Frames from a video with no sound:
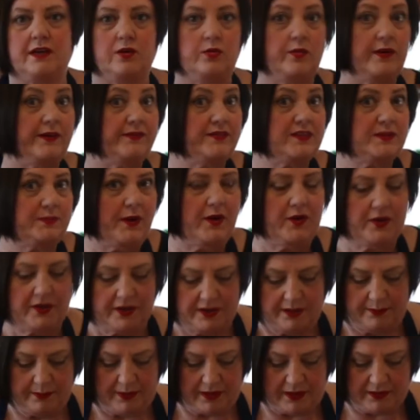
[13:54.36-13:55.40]
We've
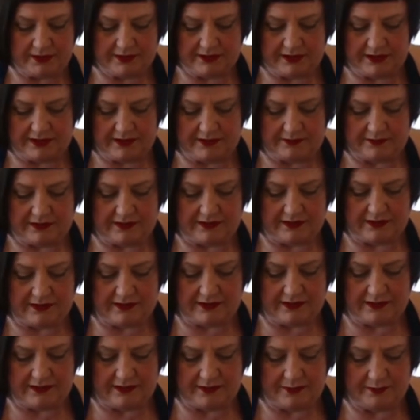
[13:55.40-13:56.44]
spoken about
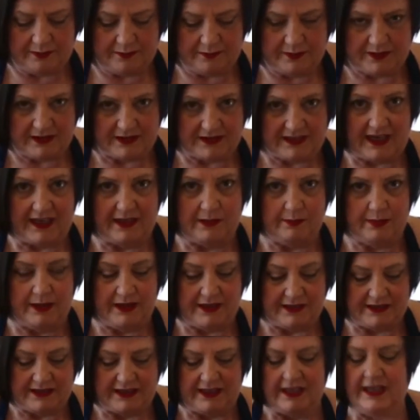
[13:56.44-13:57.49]

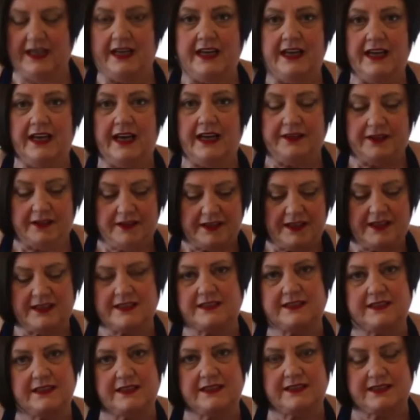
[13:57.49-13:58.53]
sustainability, and the thing
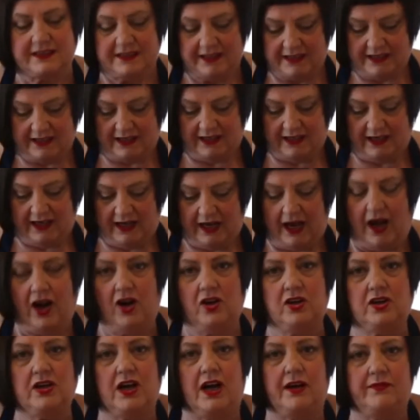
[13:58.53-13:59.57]
is this,
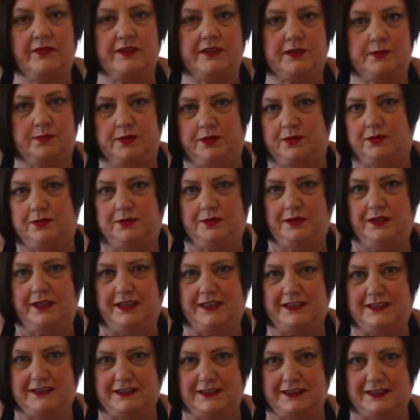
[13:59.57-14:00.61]
how covetable
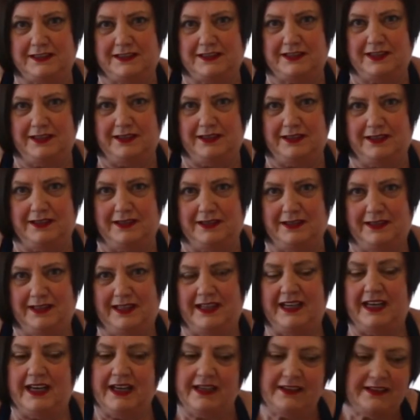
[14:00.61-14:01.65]
is this tin?
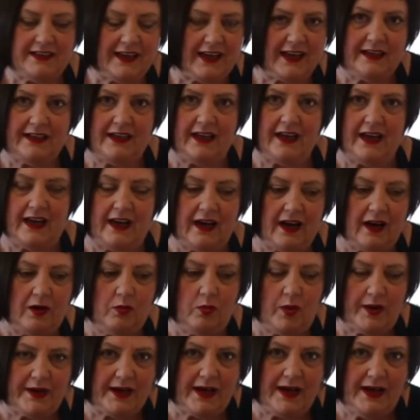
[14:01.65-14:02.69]
And
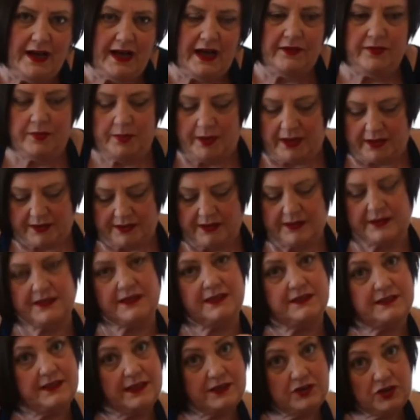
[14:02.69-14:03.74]
what I love about it
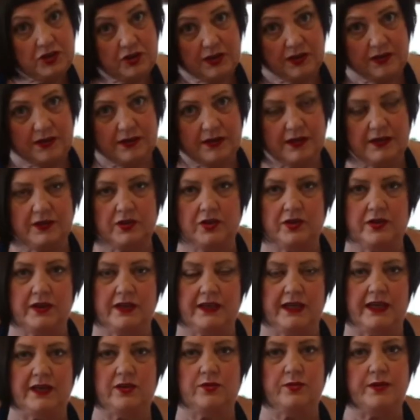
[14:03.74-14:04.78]
is that you can
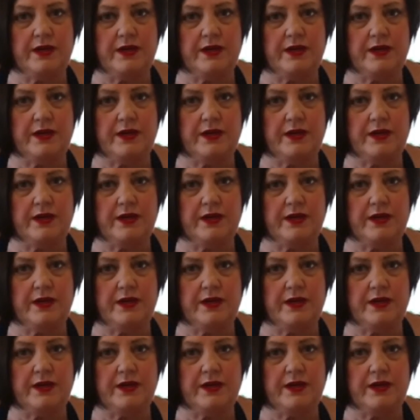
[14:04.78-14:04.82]
get